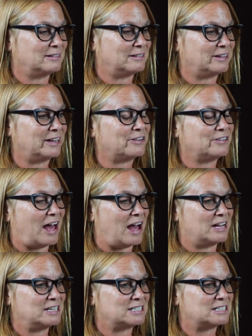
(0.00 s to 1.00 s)
cleared the
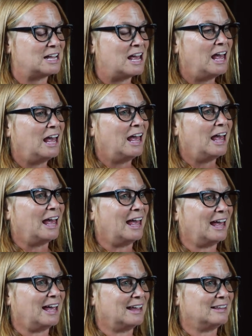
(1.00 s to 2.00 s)
ice,
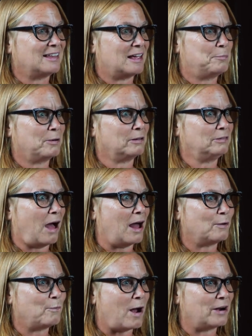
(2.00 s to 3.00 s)
and they put a lot
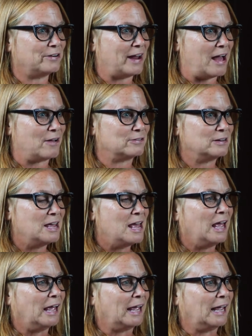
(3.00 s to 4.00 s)
of water down,
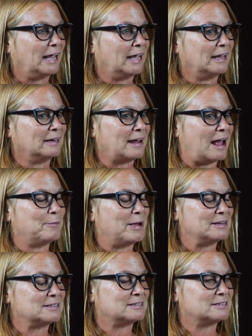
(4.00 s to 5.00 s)
and I went
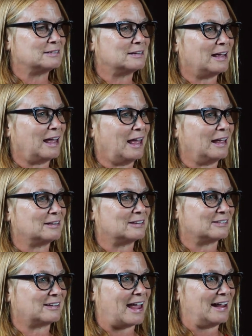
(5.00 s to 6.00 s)
to
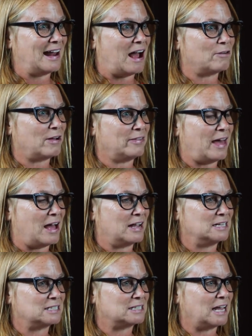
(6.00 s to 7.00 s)
skate out on the
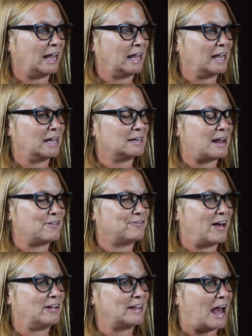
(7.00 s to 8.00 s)
ice, and I
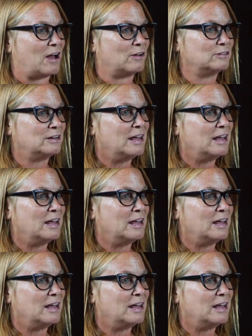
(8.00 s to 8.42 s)
fell down.